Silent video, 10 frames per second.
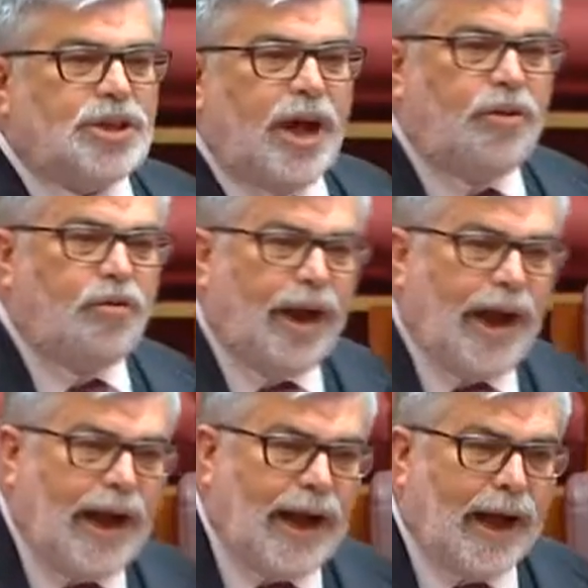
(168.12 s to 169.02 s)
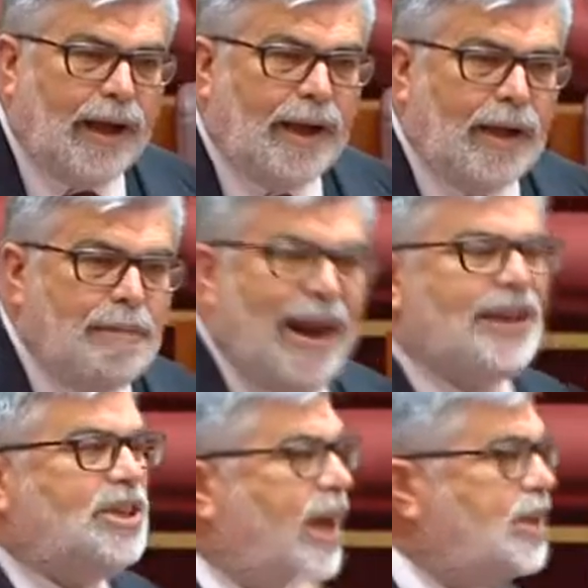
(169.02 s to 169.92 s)
country are, but
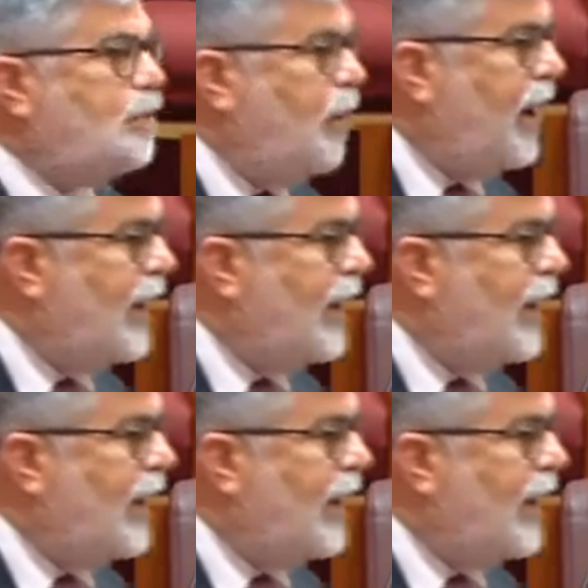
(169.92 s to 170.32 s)
a desperate